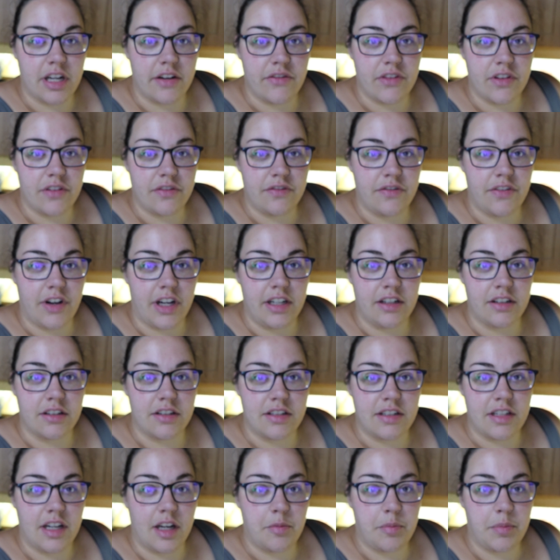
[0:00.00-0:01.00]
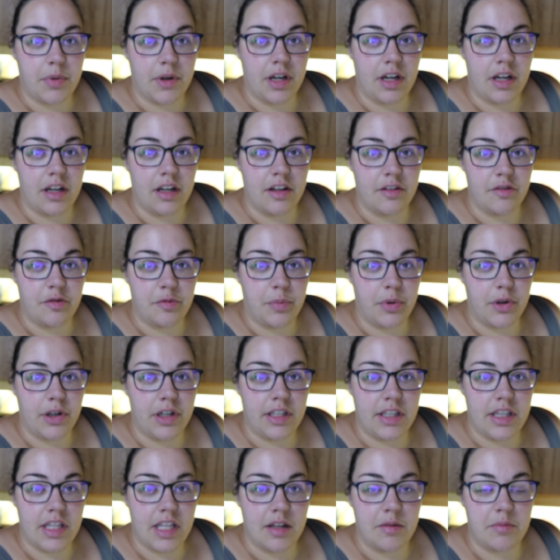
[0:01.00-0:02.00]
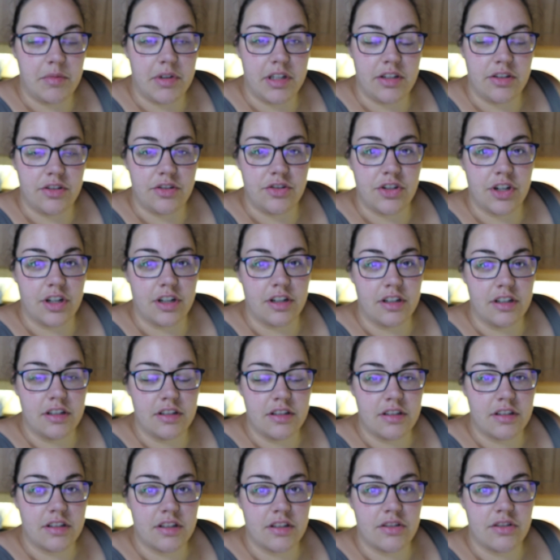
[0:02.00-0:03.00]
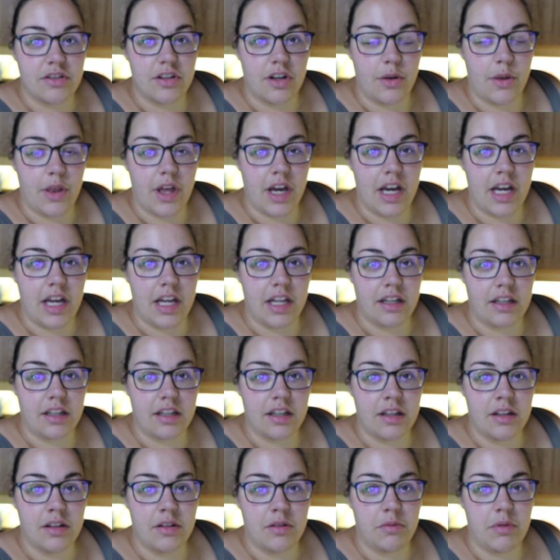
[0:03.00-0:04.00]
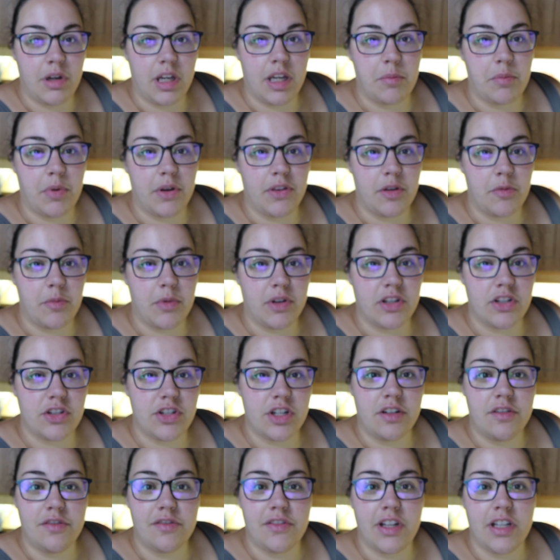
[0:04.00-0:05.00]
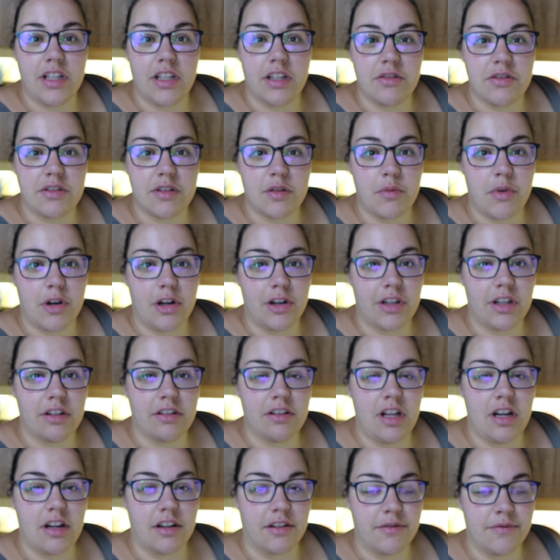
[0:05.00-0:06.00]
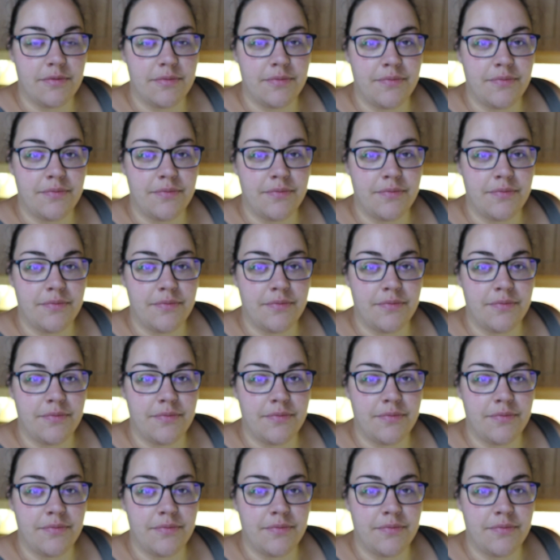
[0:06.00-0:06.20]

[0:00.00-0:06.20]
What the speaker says: have the final step of putting them in jars so that we can put them on the shelf and use them all year long.